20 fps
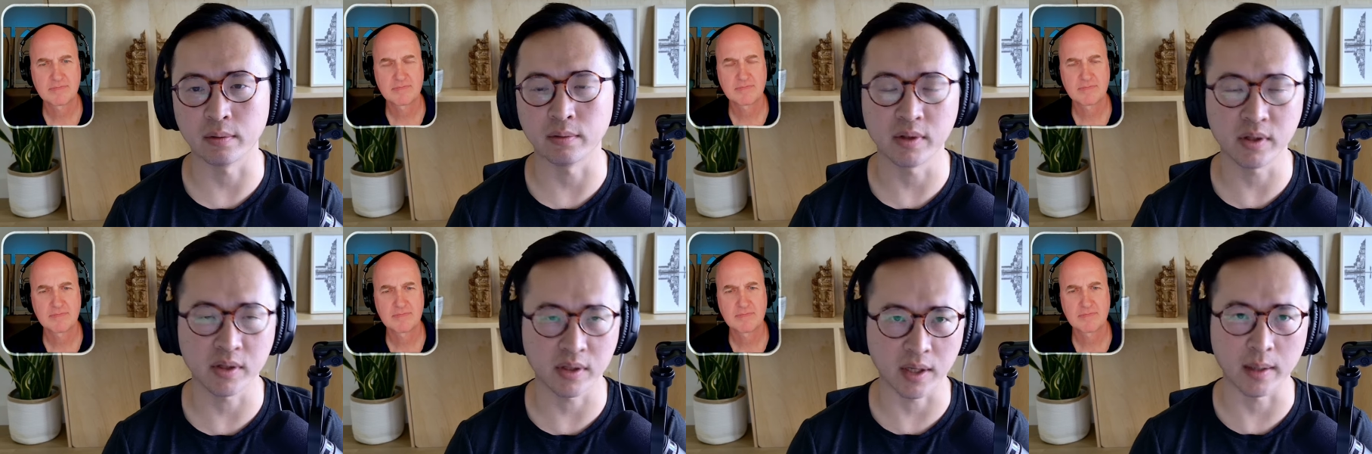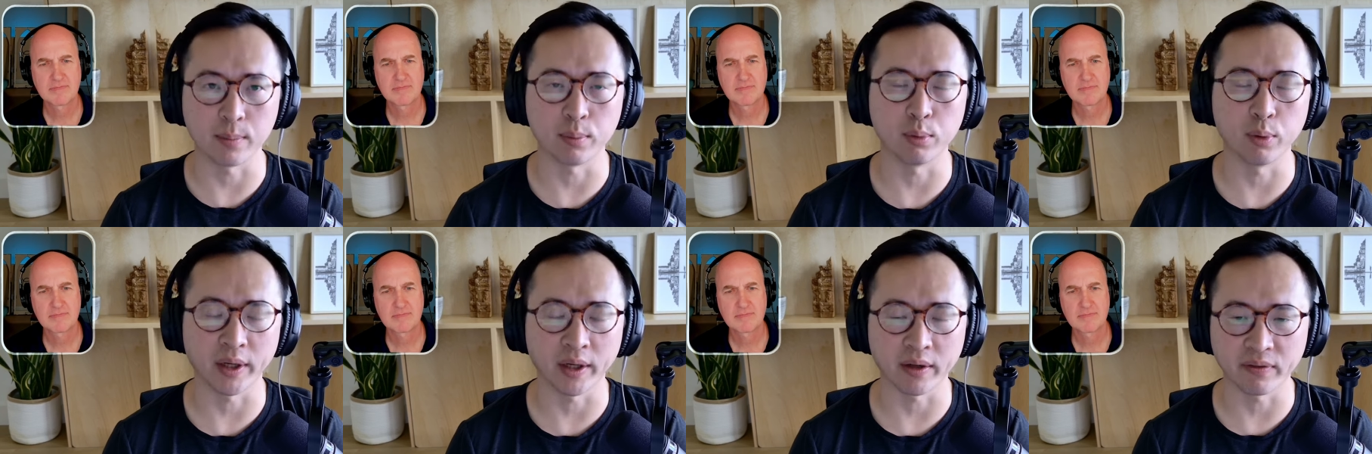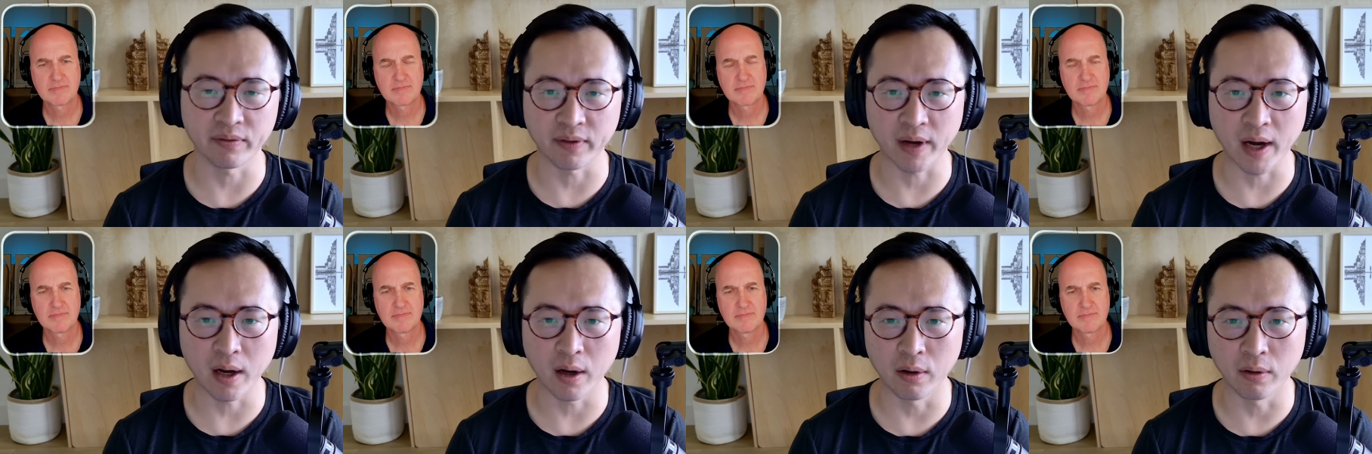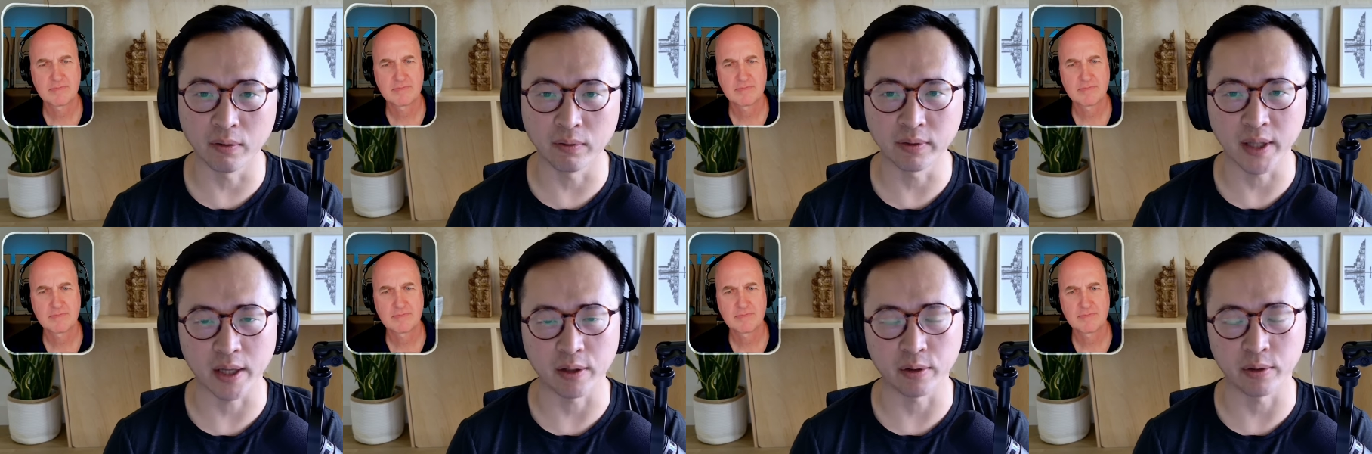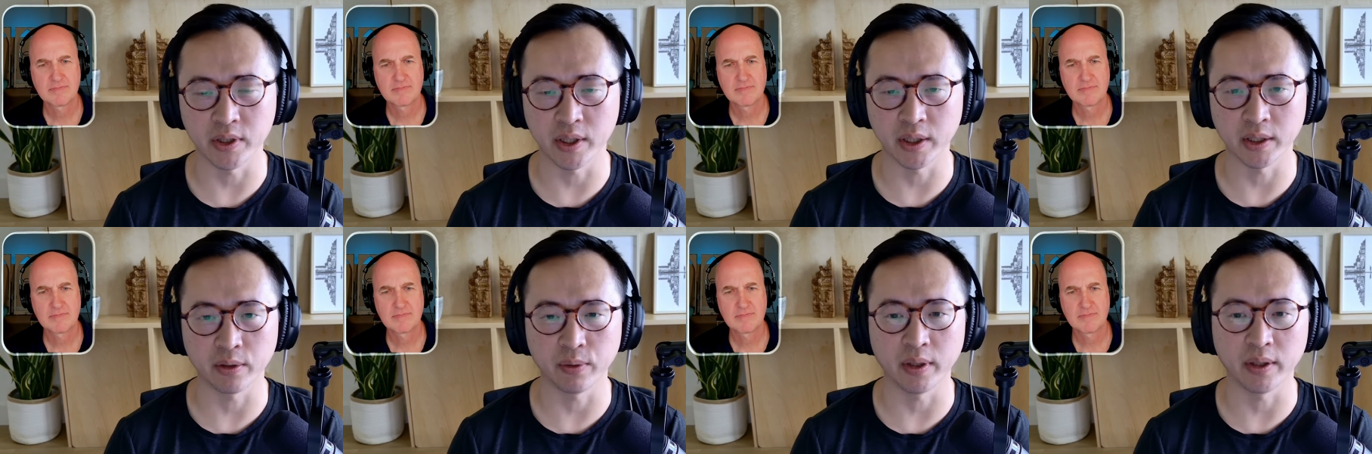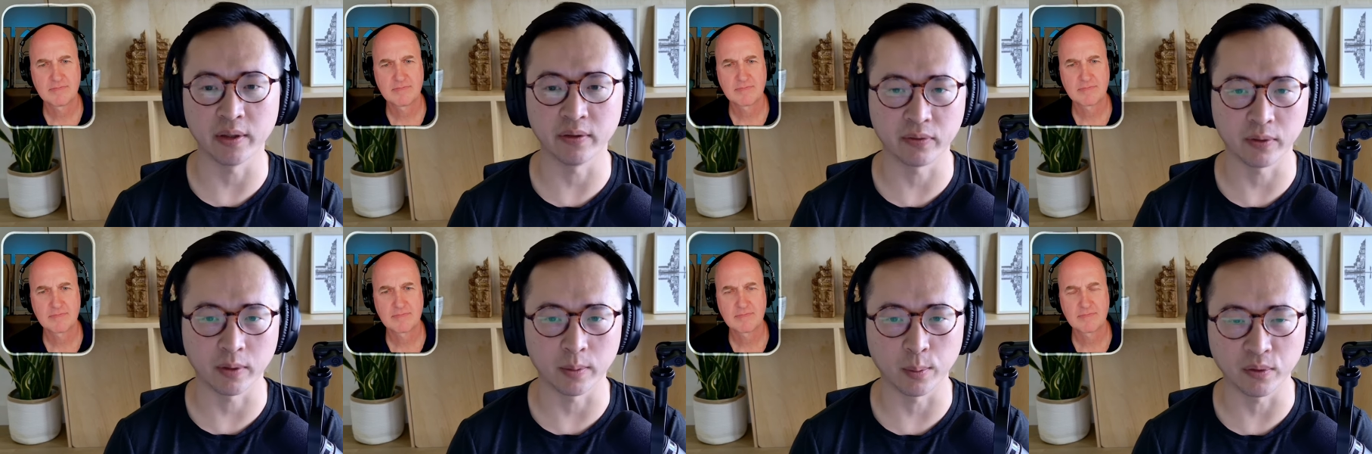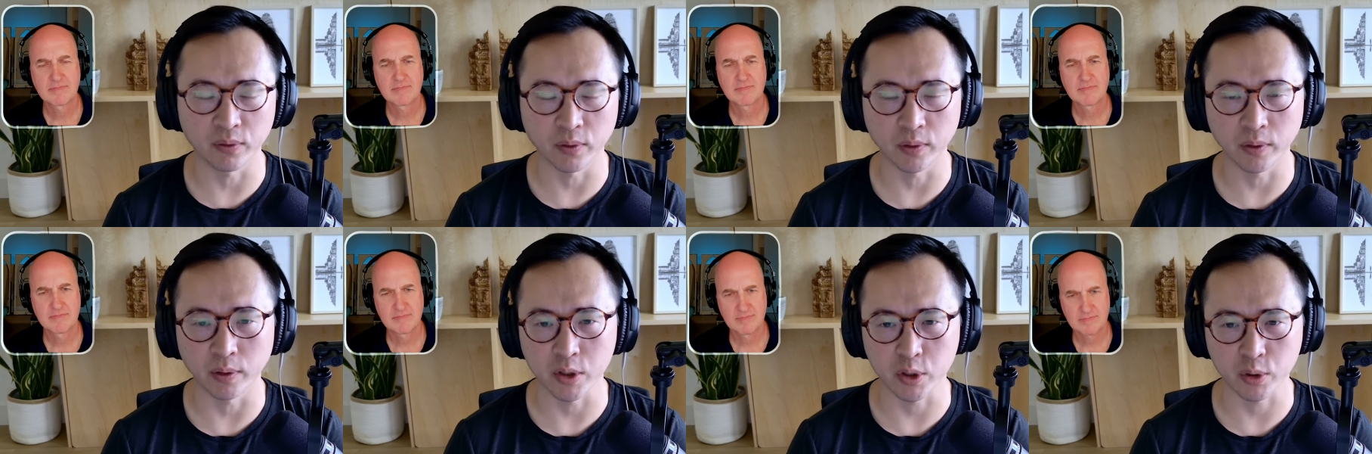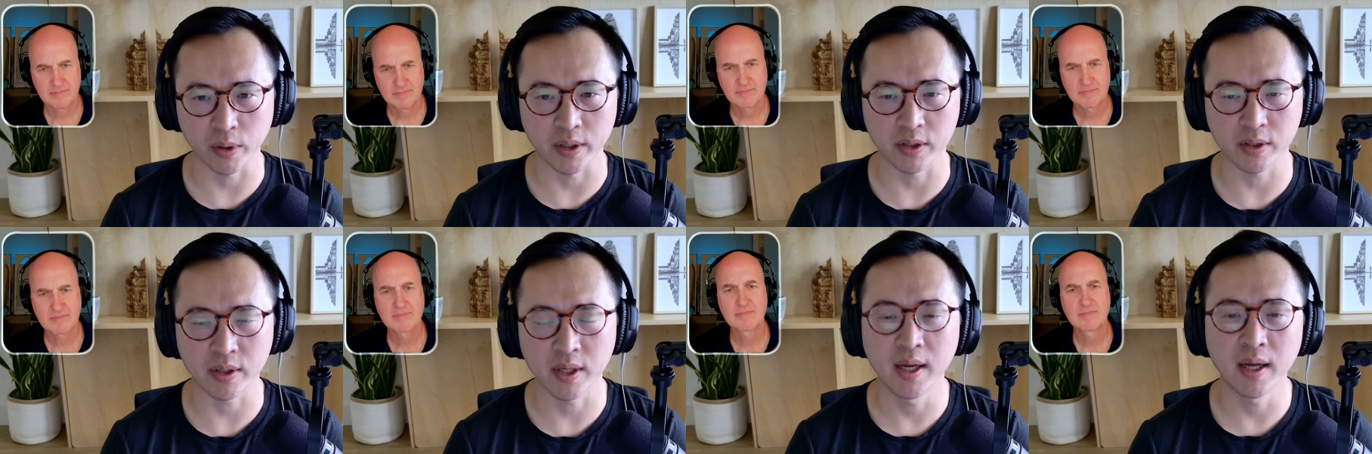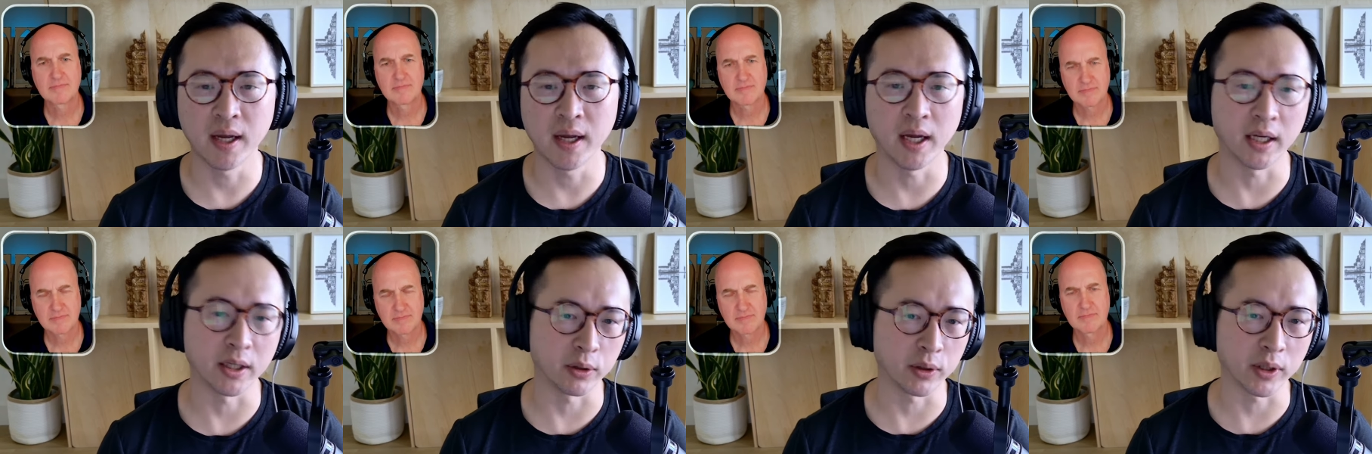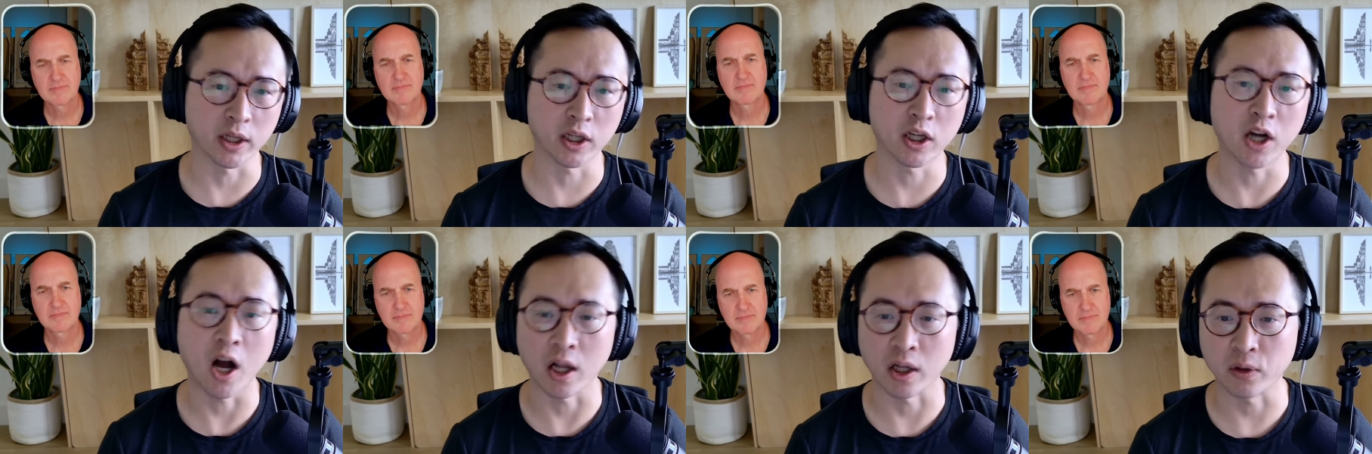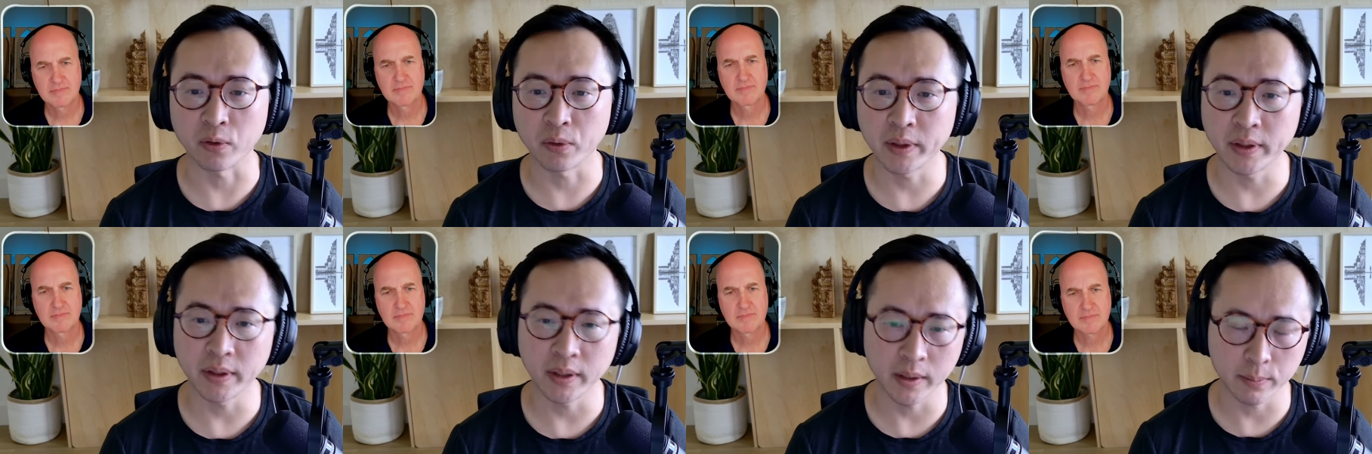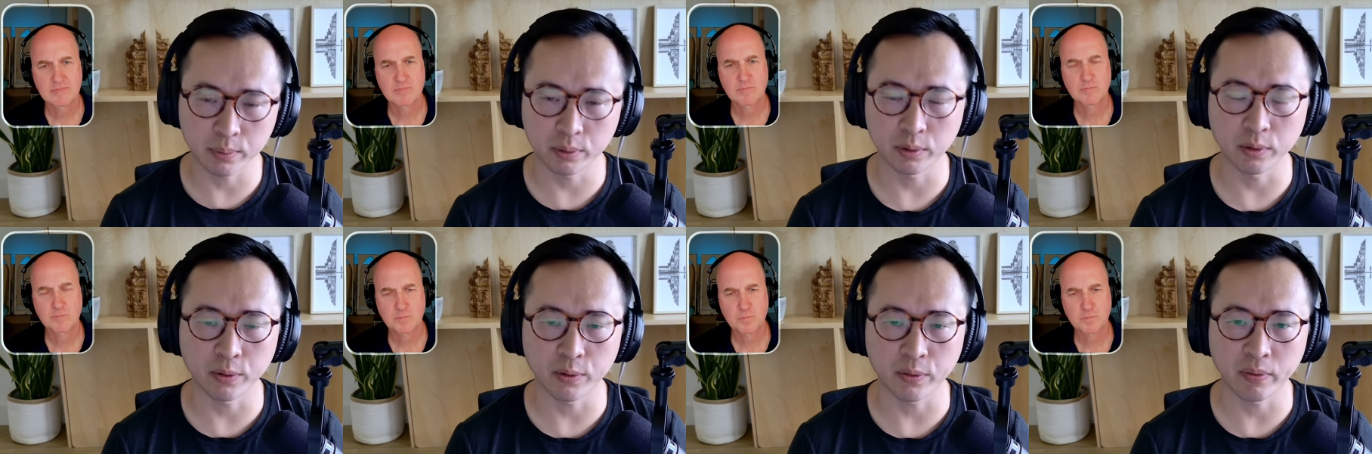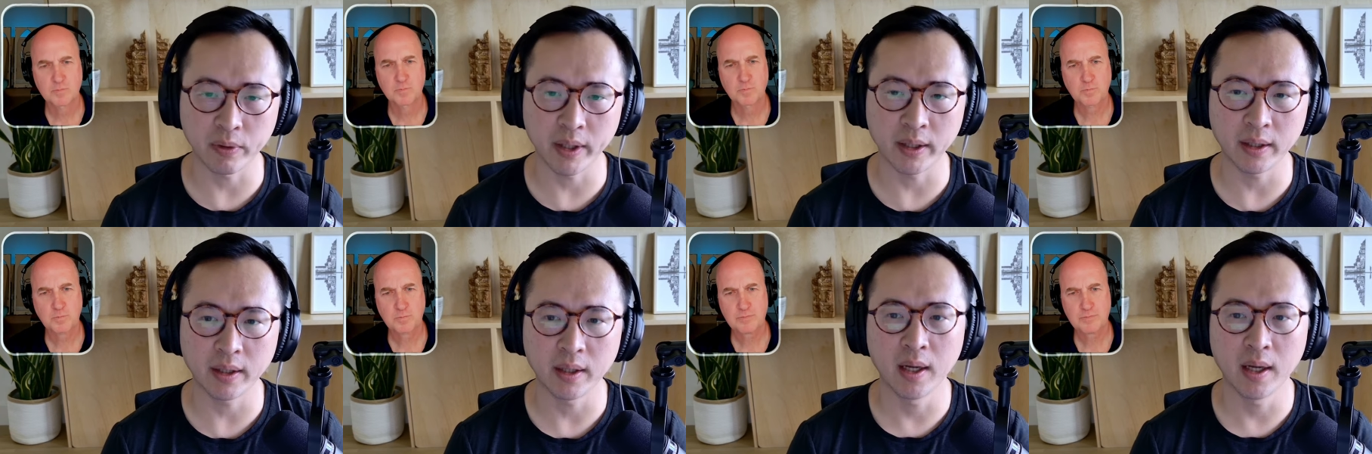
Speaker 1: say, bring a file that you generated from Morpholio Trace and you can color it in Procreate,